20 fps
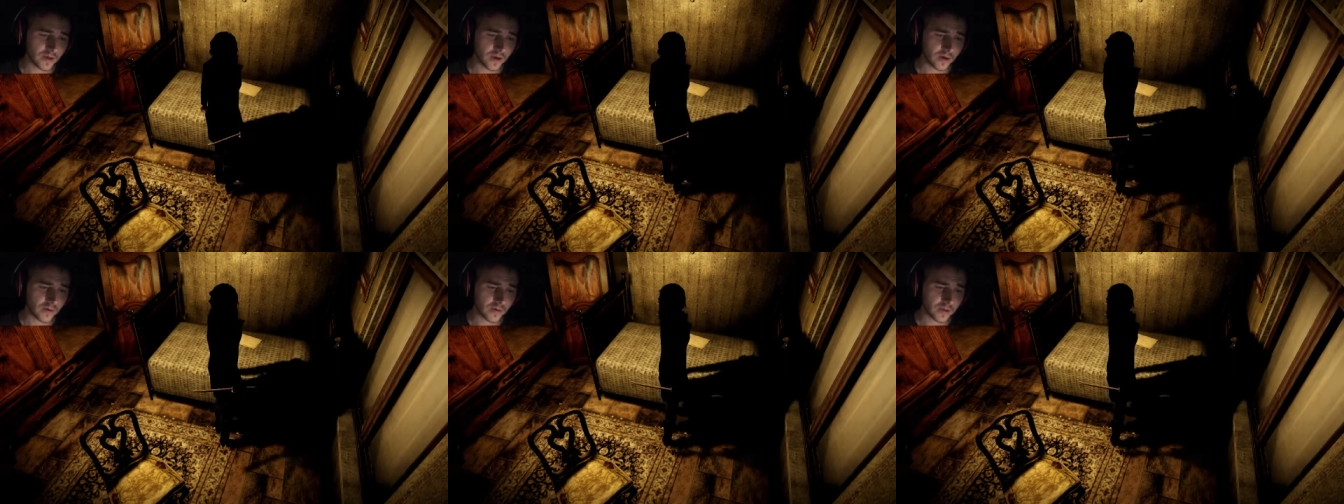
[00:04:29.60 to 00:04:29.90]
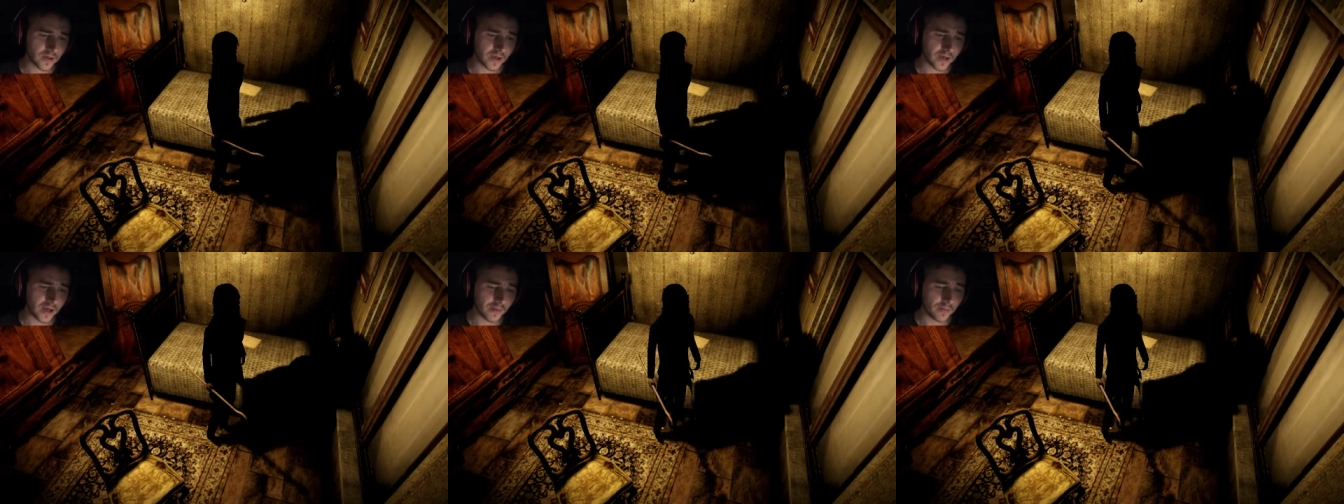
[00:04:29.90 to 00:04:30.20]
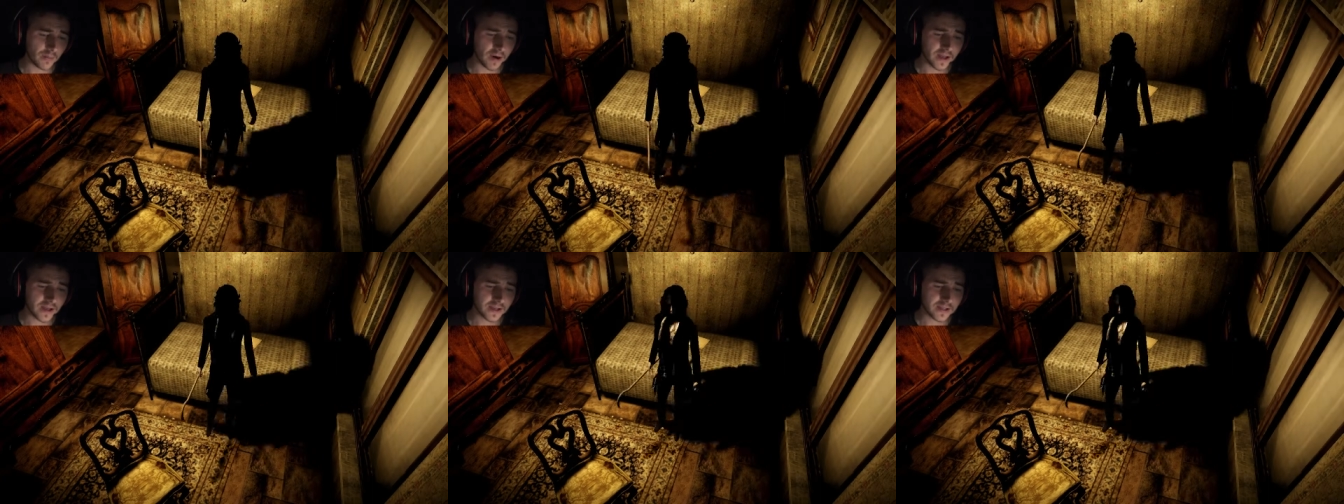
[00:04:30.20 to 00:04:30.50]
Okay, I
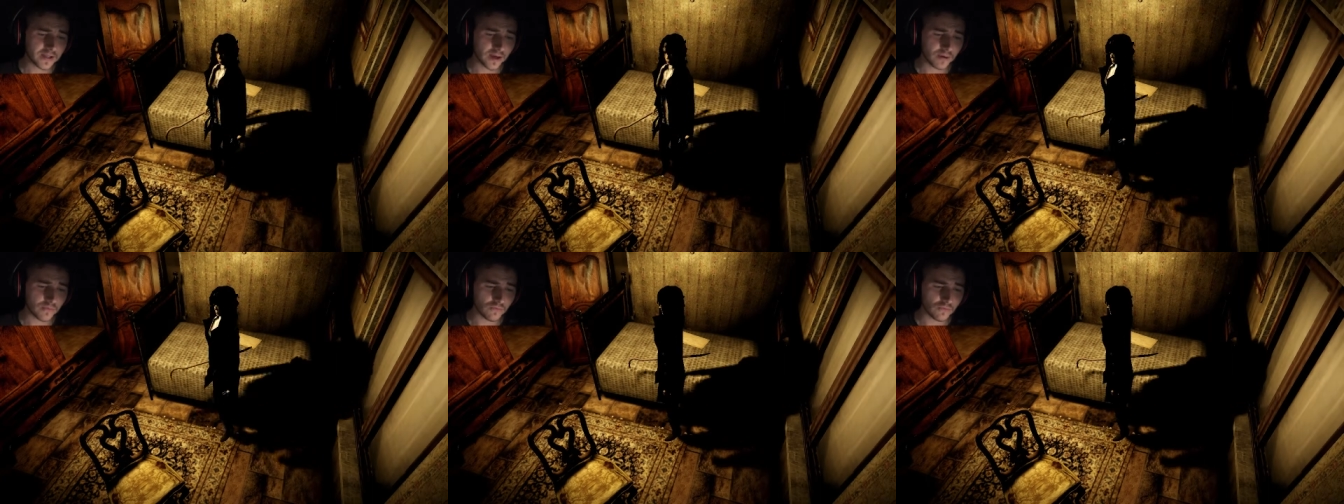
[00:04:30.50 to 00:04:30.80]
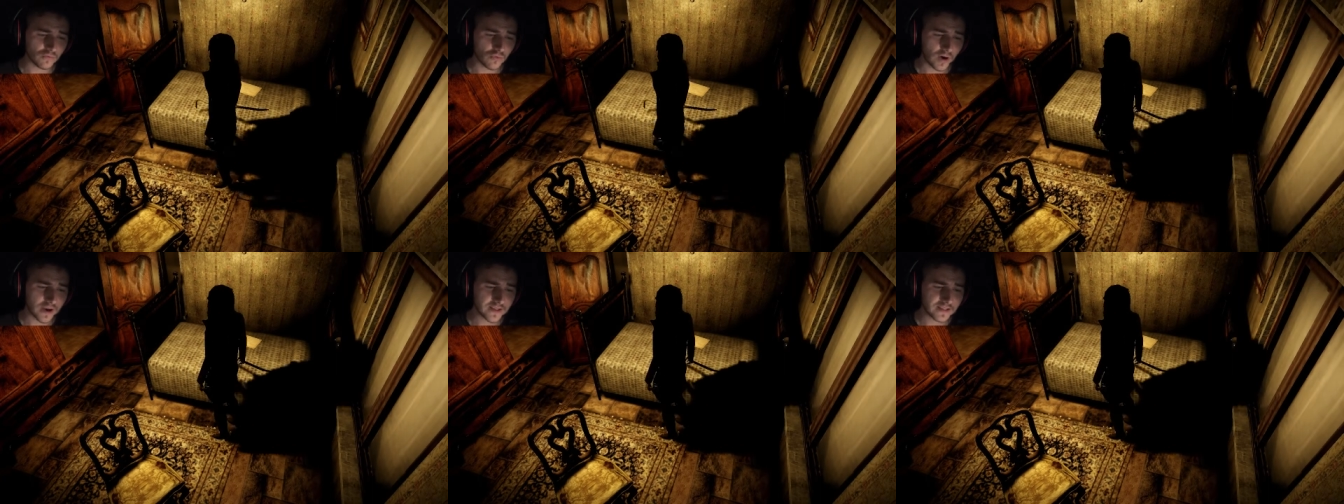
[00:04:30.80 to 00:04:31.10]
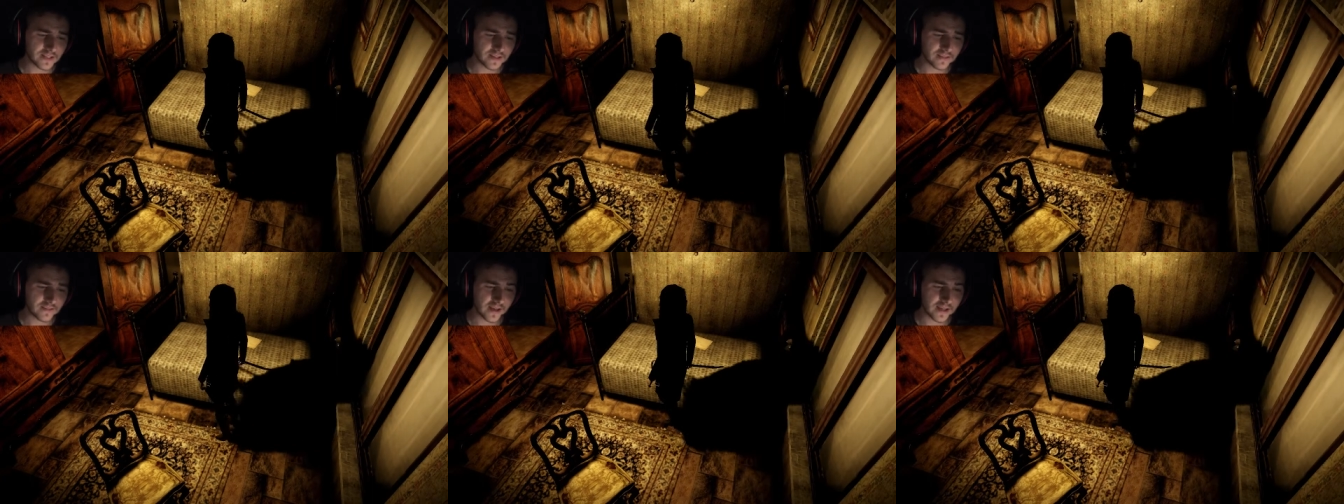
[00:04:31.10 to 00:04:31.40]
might end up
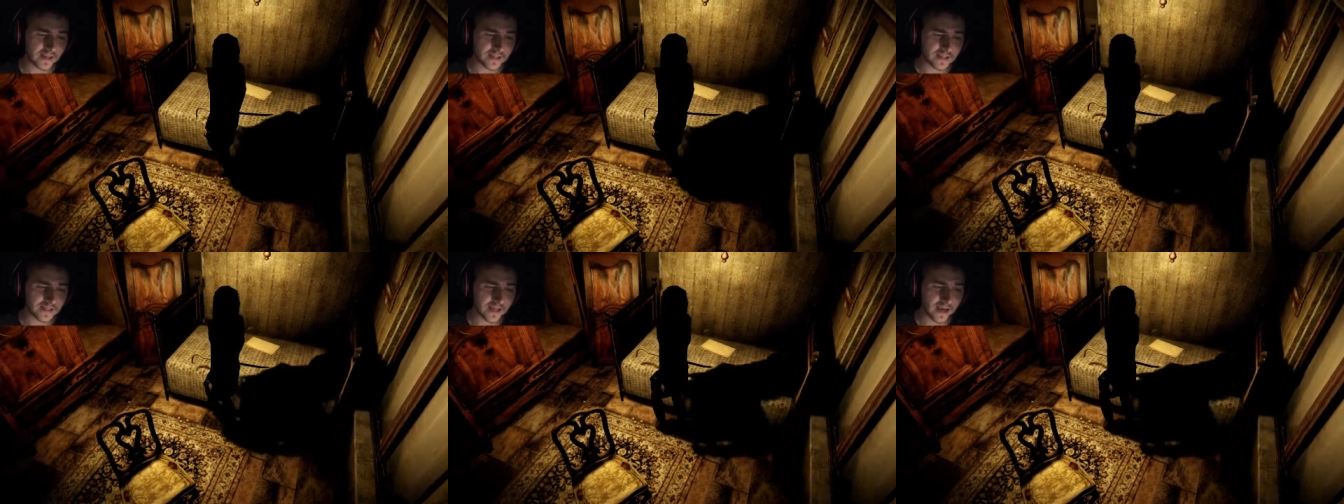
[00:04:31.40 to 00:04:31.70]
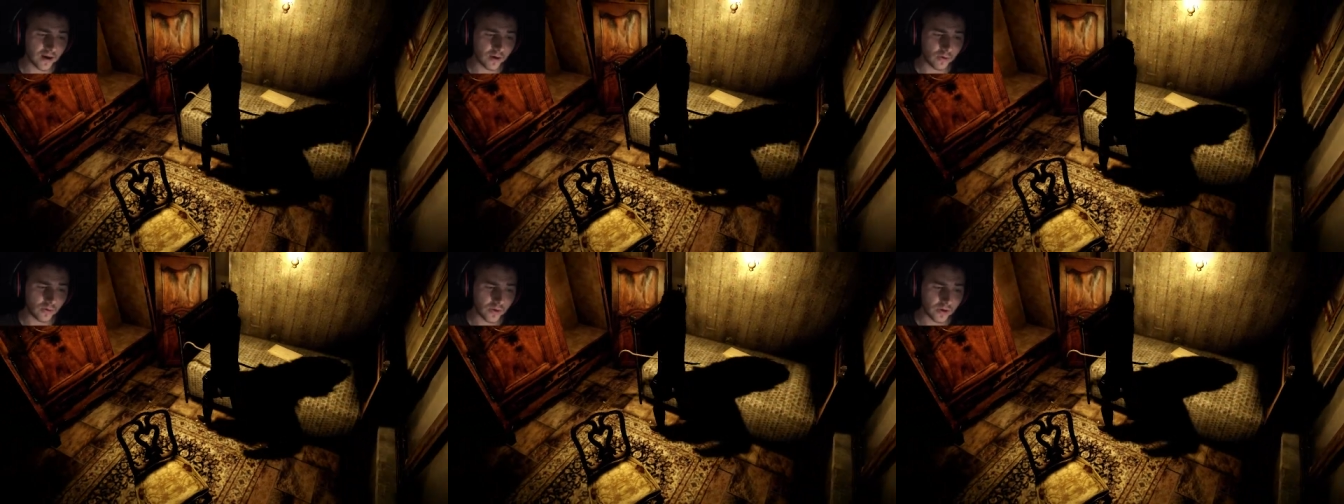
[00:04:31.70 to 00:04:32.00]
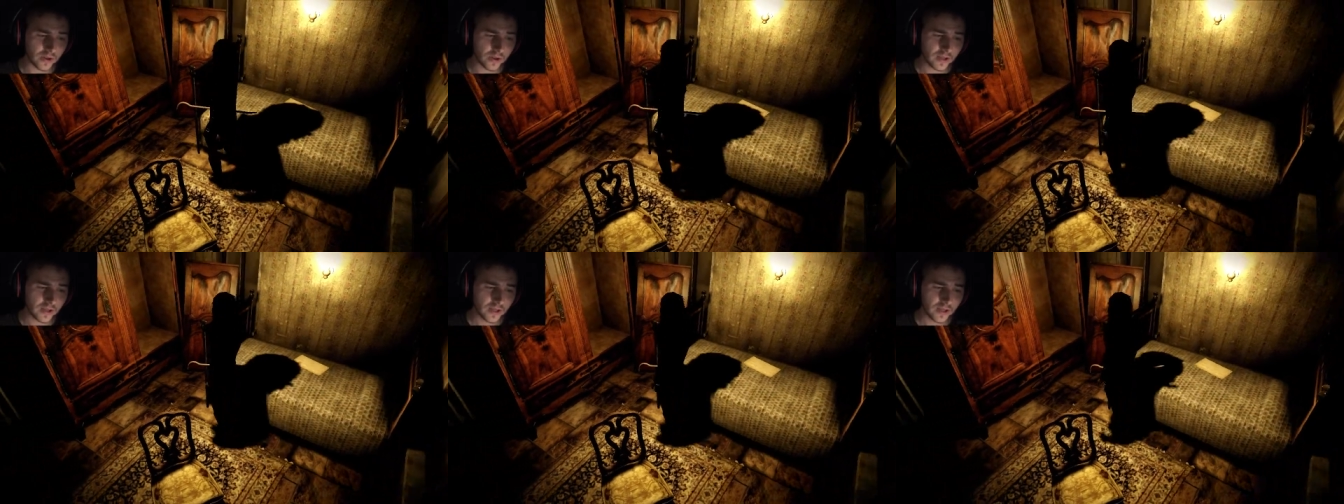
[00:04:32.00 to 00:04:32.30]
writing that
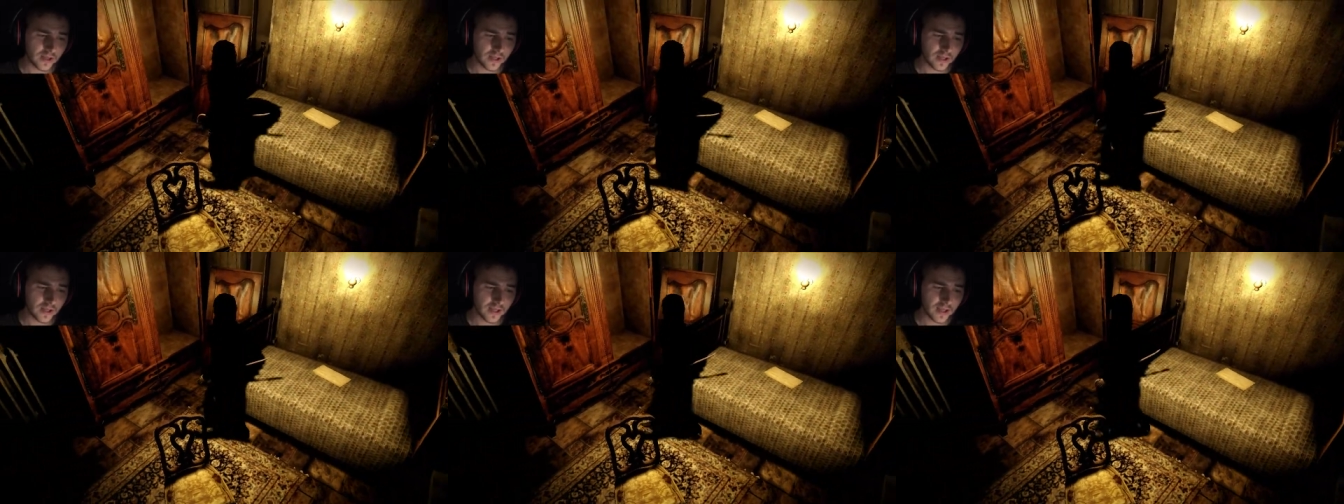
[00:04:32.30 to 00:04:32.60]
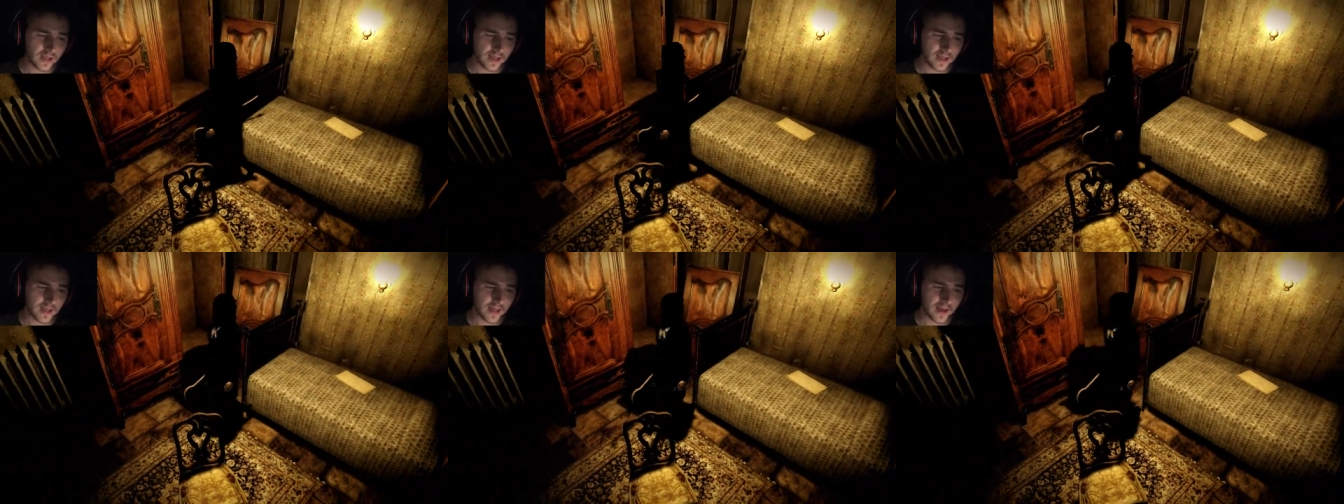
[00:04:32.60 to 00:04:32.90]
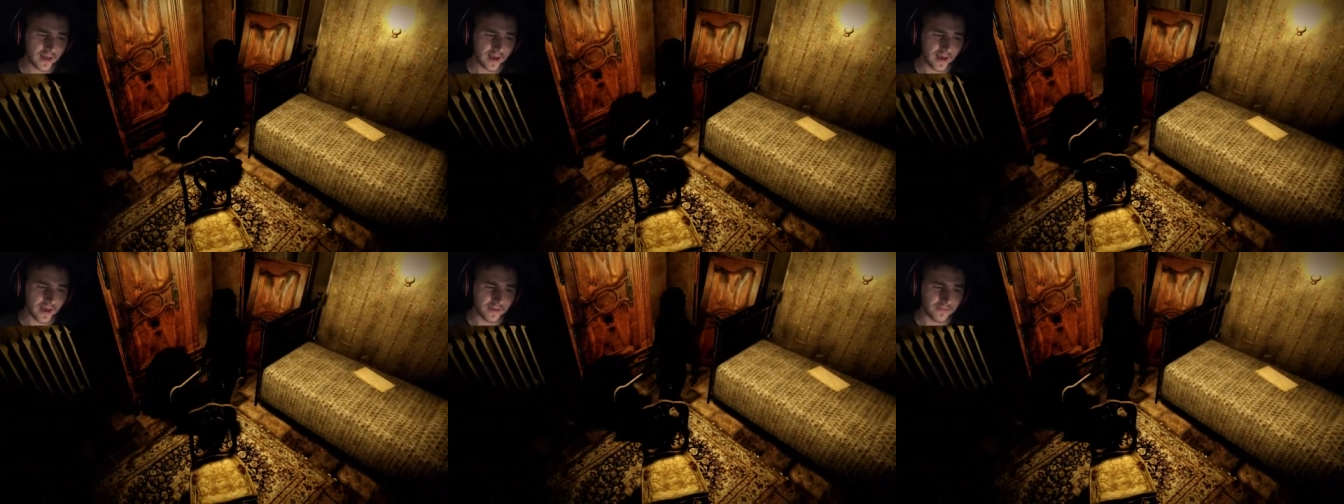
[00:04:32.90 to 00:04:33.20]
down
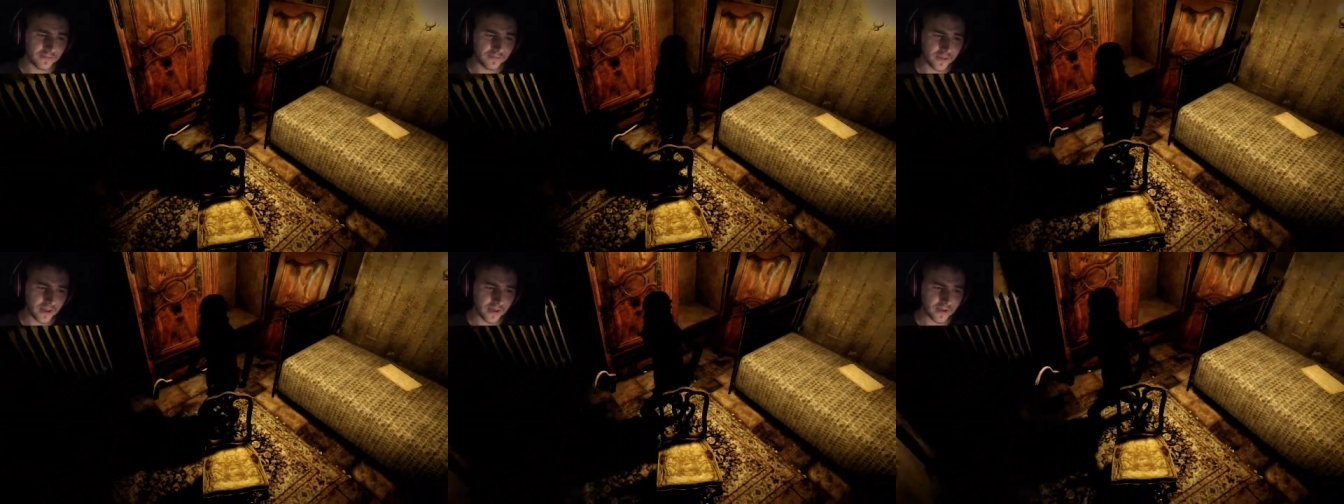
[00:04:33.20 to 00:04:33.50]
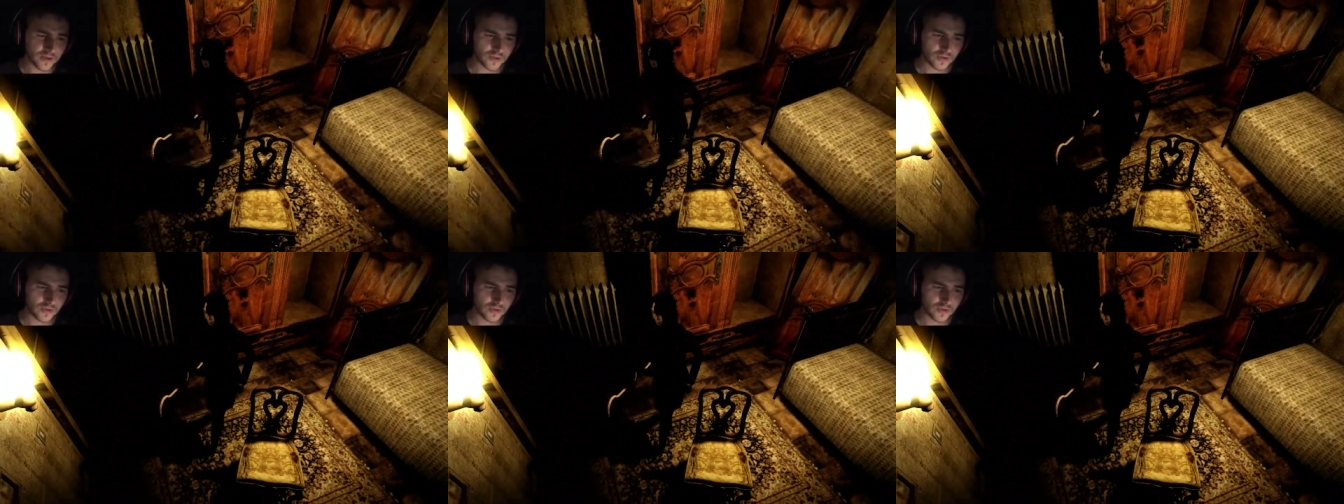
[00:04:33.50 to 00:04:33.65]
and then